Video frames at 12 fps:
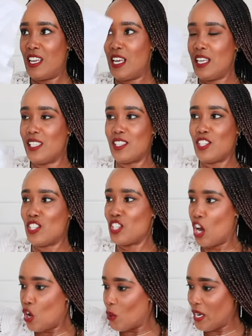It's
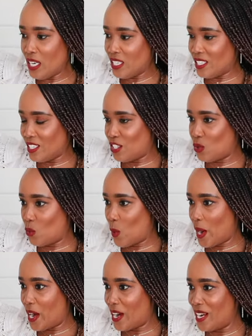so easy to
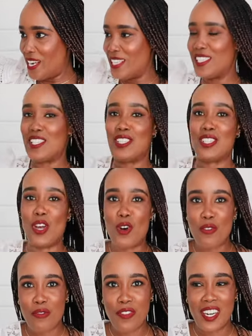wear, it's
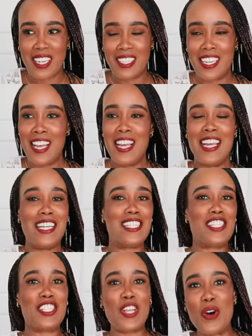so fun,
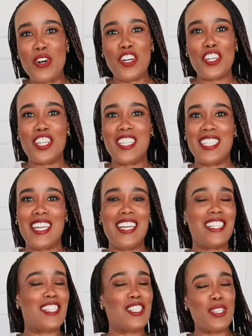it's so girly,
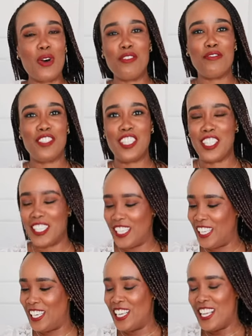it's so
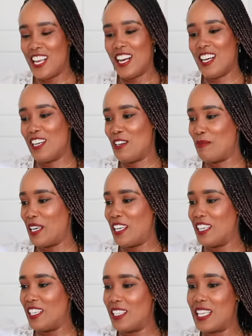flirty. Oh my
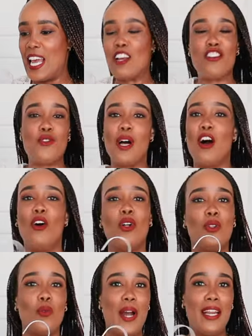goodness, I could do a
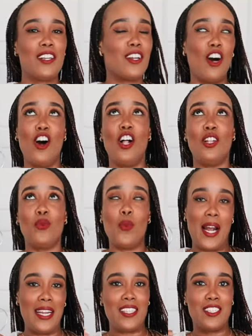whole white, all
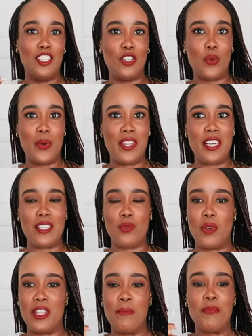white look with
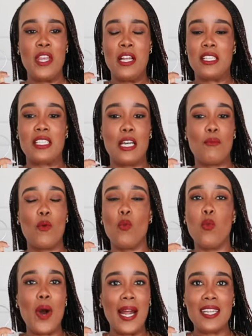this, with
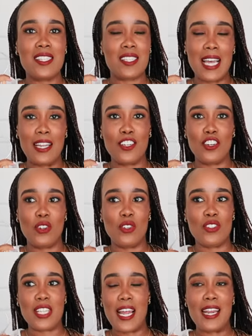some white
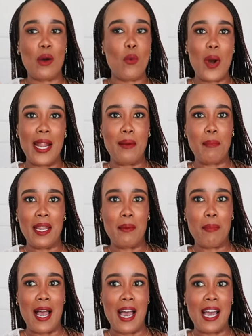sandals and a white
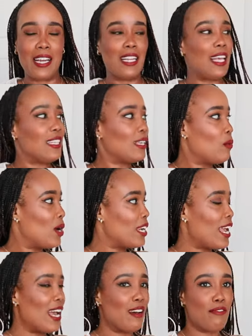bead bag like the one
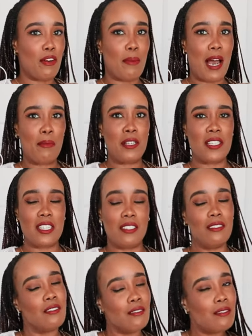I have from
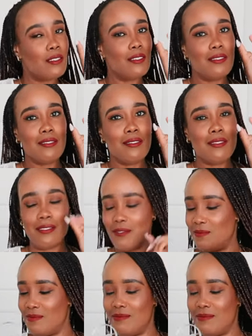Amazon. Mmm,